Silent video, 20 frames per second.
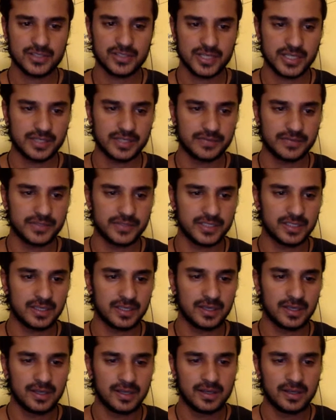
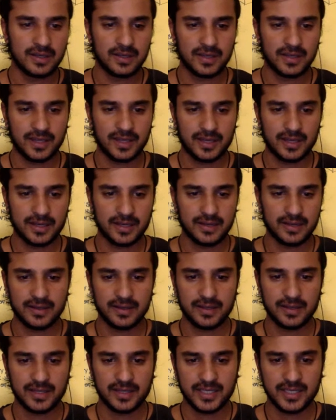creativity. And
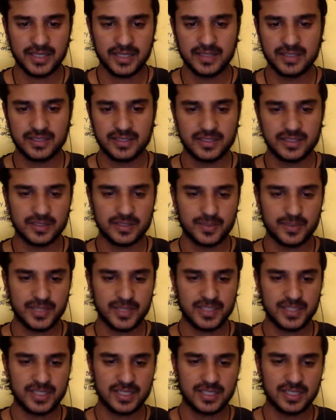in this is
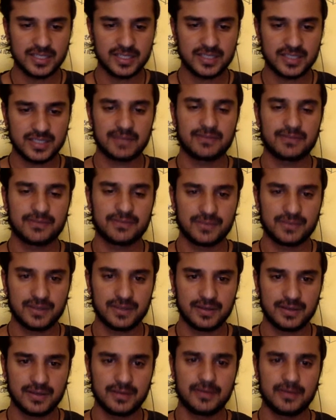basically a self
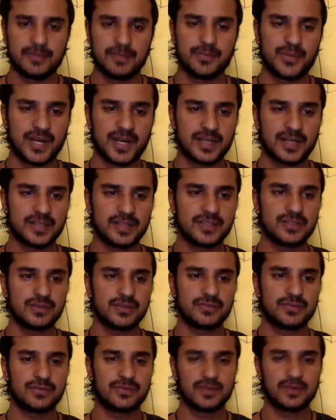
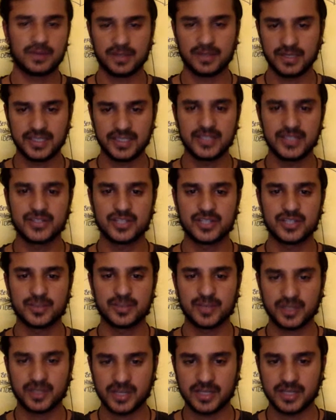practice of
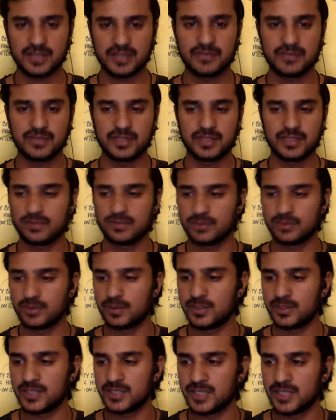leadership and creativity, if we
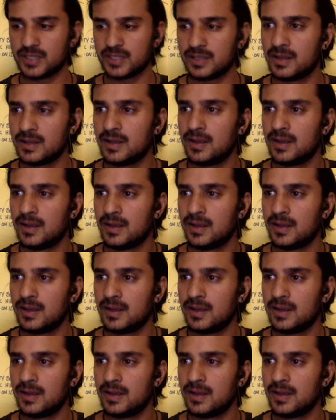will say.